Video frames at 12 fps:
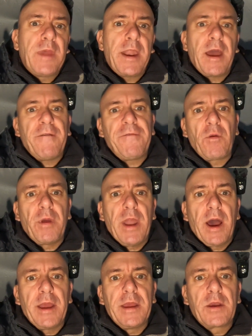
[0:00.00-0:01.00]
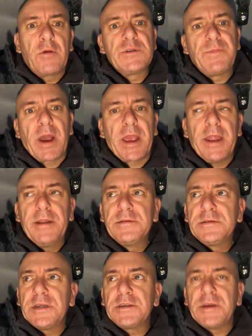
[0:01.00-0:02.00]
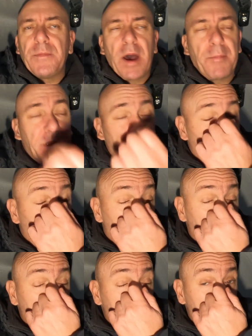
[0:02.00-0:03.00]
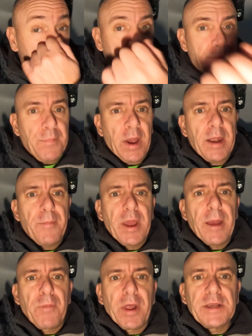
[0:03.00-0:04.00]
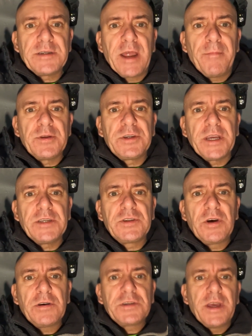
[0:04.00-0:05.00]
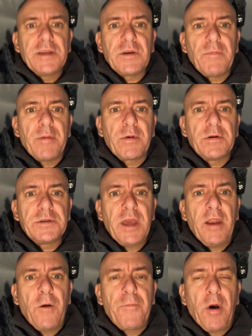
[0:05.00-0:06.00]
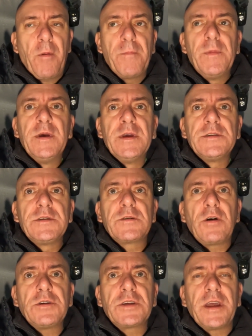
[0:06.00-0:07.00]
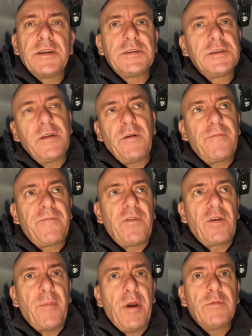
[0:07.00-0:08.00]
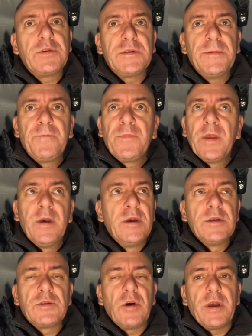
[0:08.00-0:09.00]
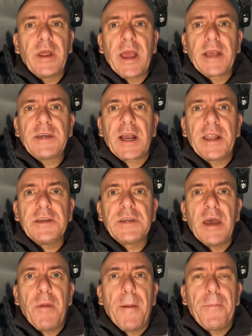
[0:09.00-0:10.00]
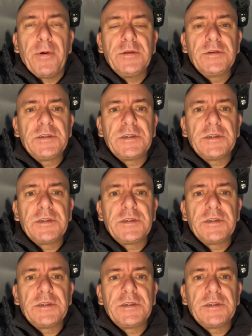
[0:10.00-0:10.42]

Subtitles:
Anyhow, following night, comes back in, says to Bam, can I have a pint of beer please and ham and cheese toasty? So Bam goes, yeah, no problem. He says, of course you can. He says, you know, fill your boots. So exactly the same happens.